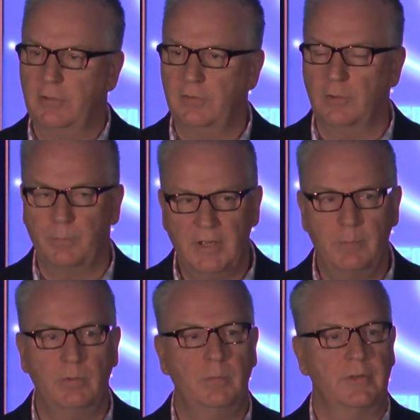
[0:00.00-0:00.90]
to your
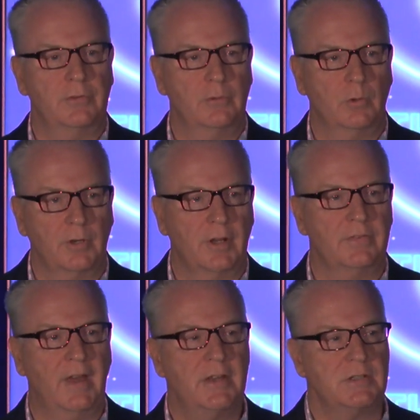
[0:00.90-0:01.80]
people, but to your
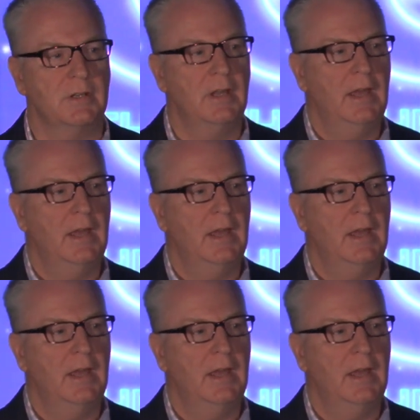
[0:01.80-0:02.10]
organisation,